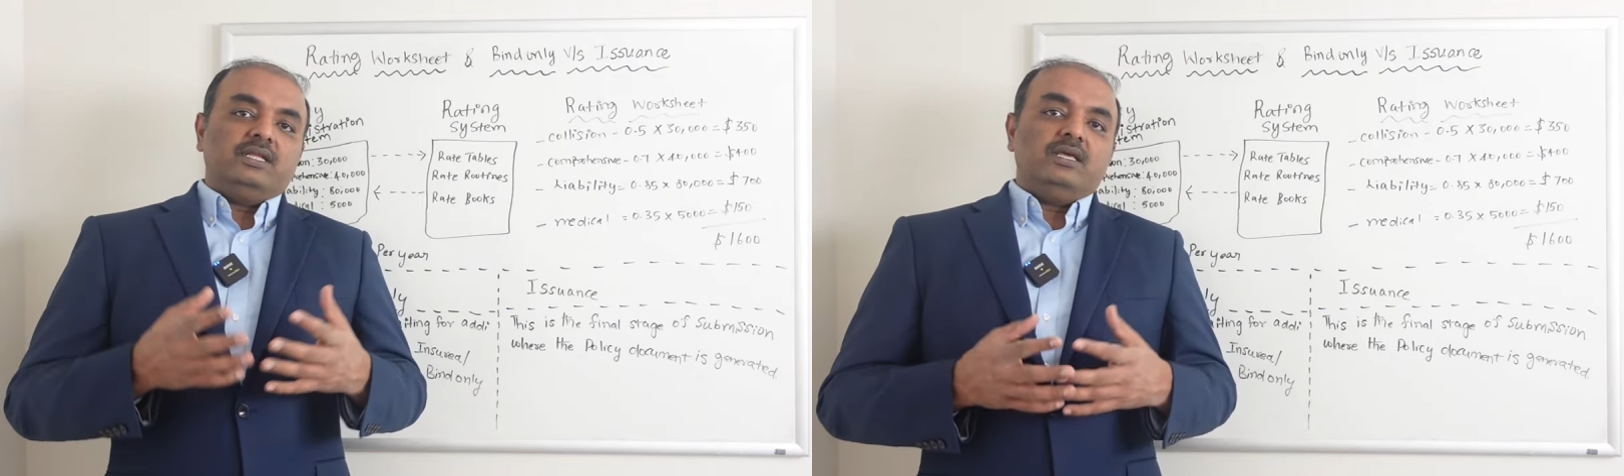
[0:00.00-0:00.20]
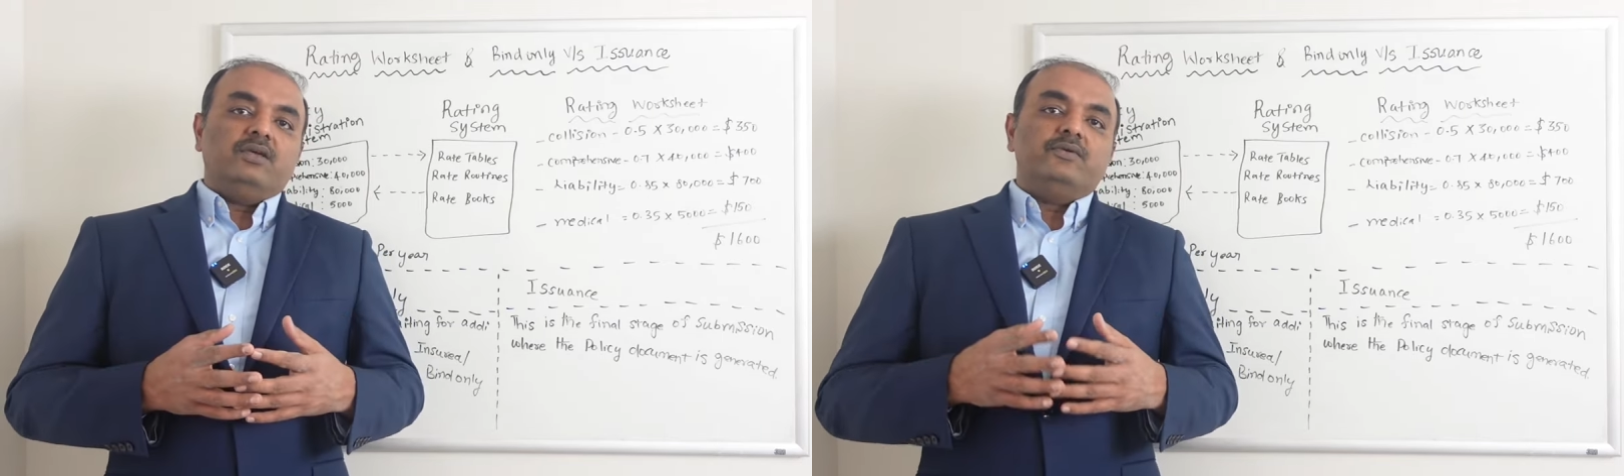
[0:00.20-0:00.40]

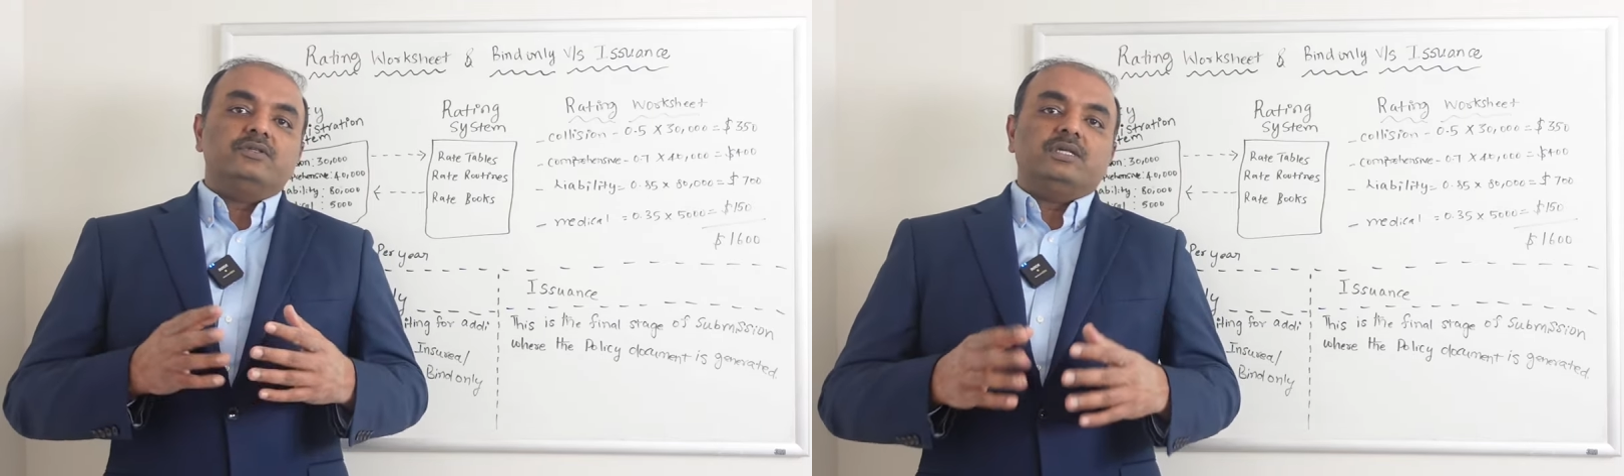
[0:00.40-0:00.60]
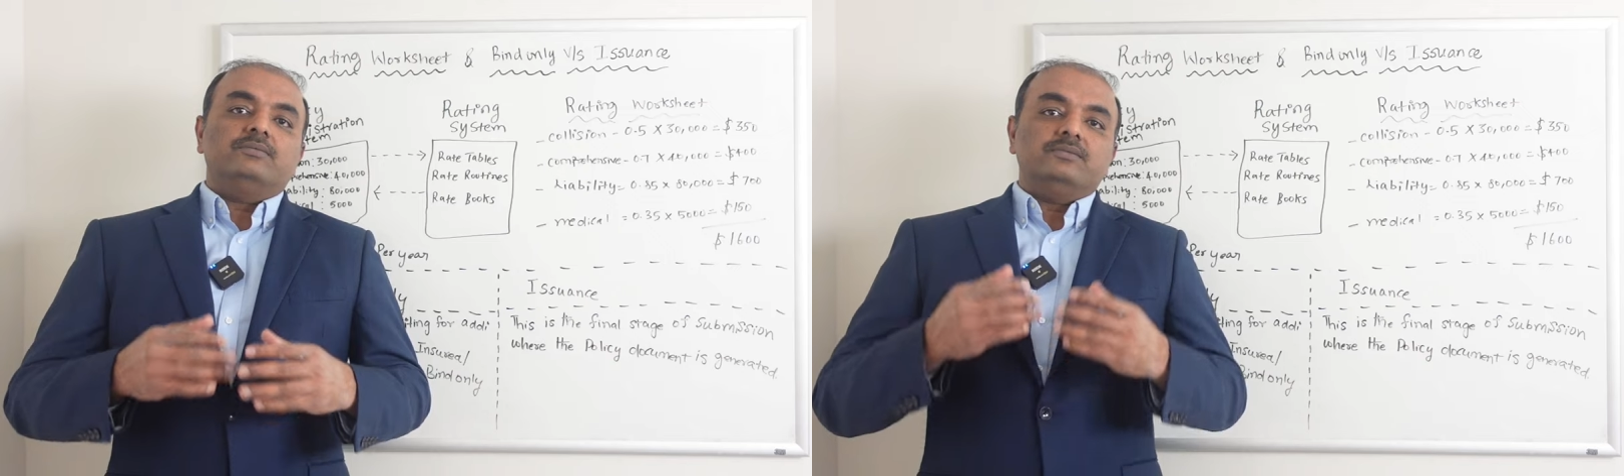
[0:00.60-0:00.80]
they give
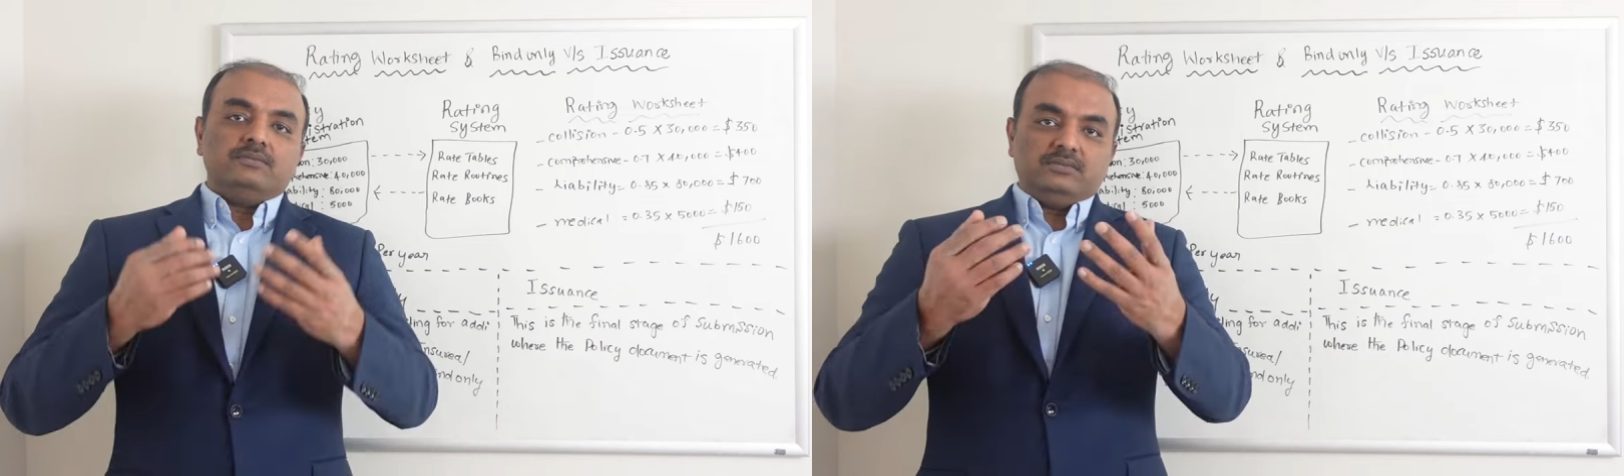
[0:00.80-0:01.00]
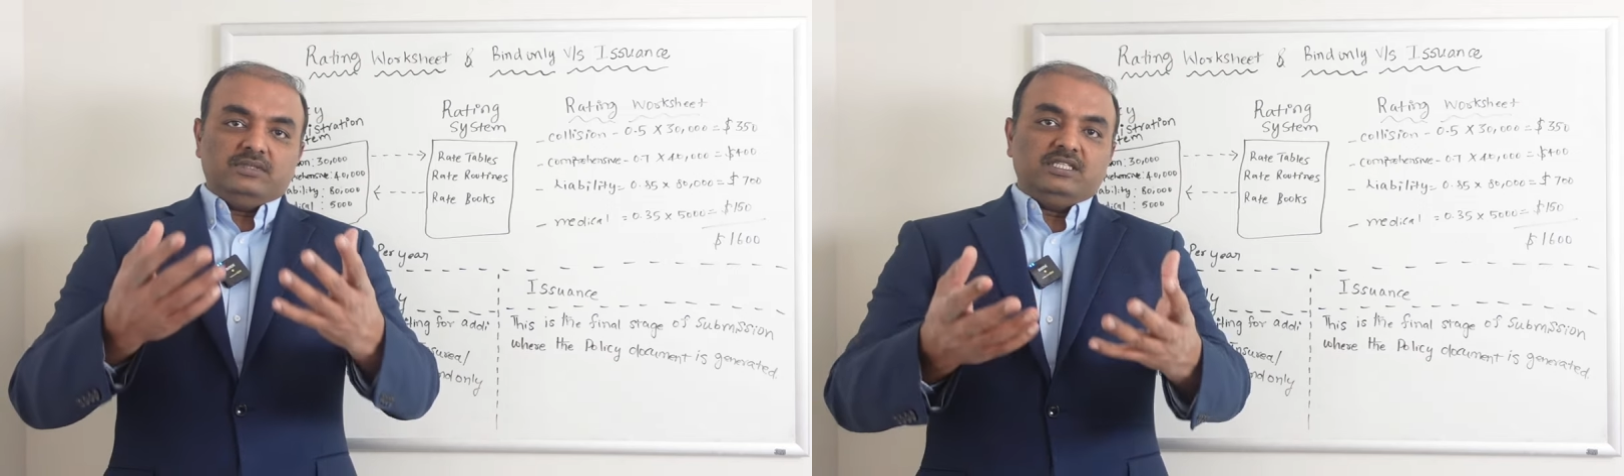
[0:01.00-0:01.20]
you some
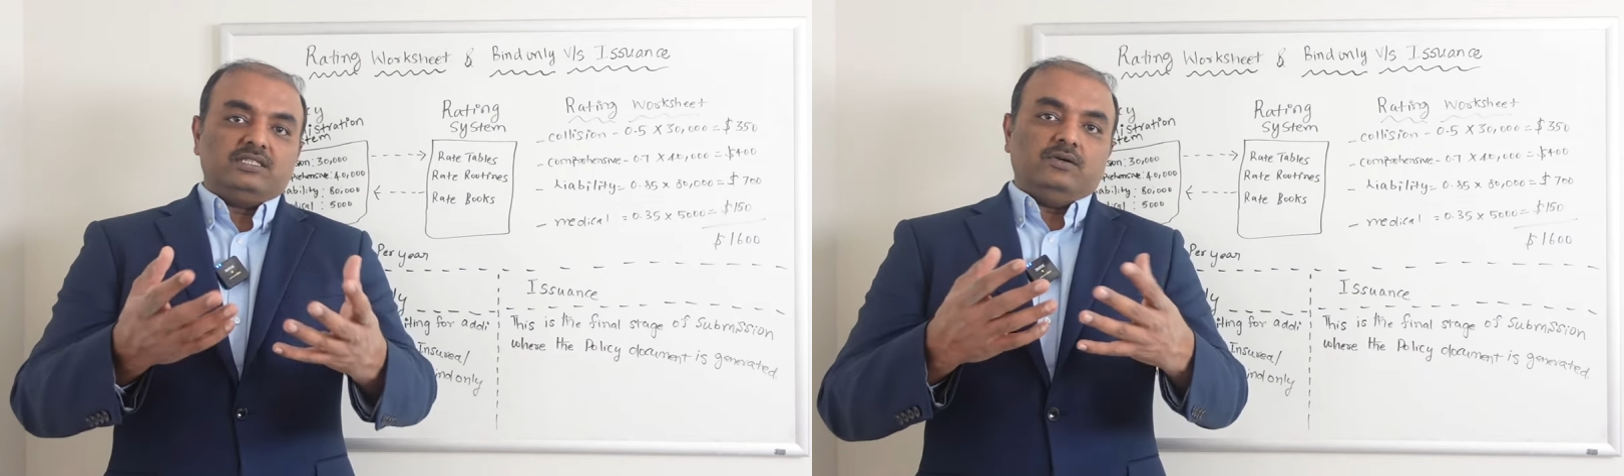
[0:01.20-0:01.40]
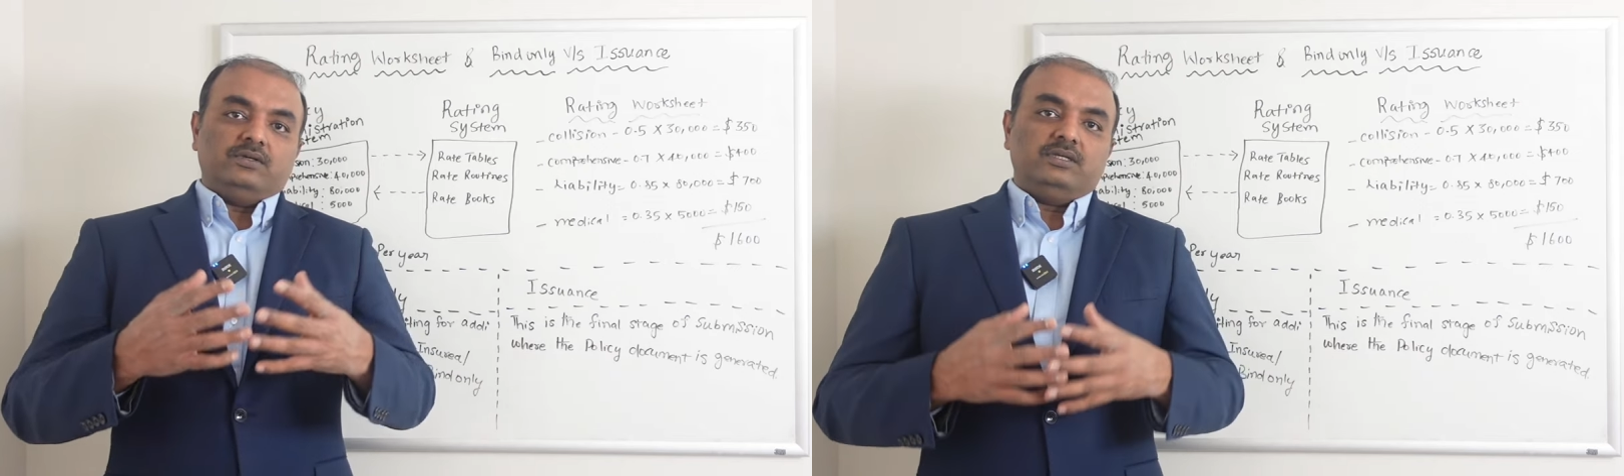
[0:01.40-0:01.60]

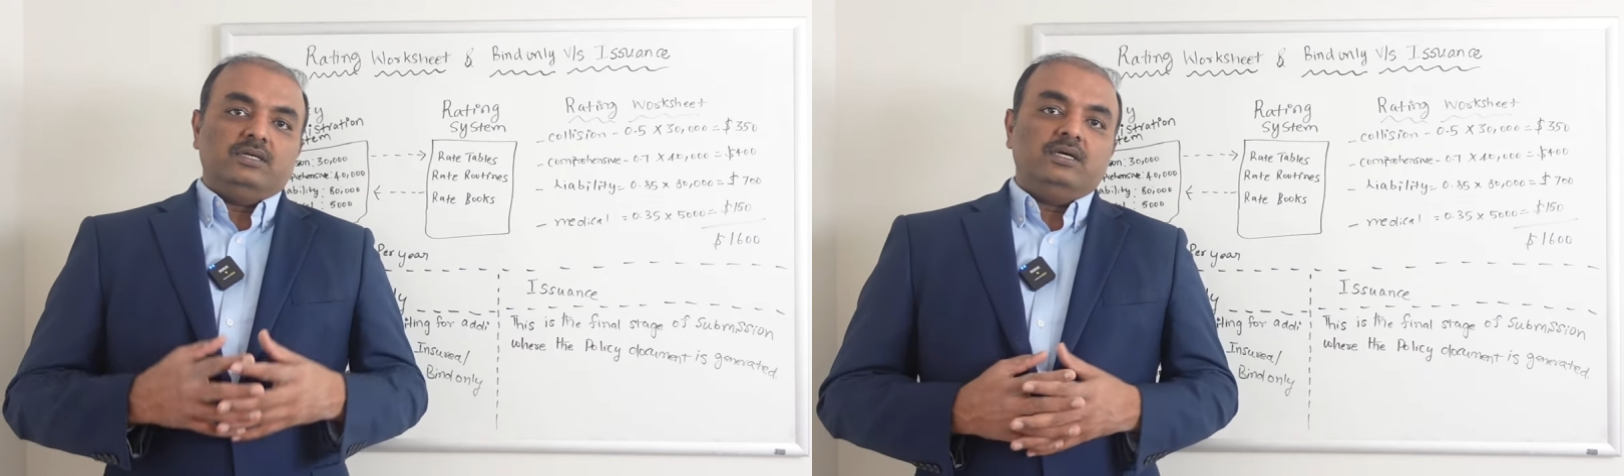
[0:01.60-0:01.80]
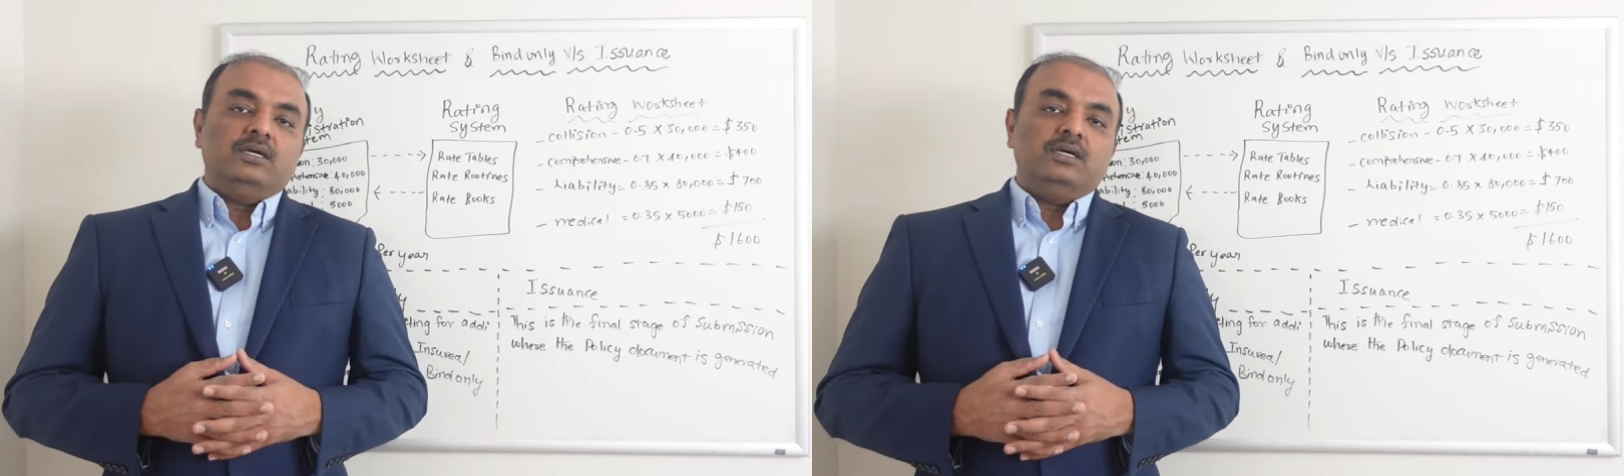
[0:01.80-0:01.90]
discount.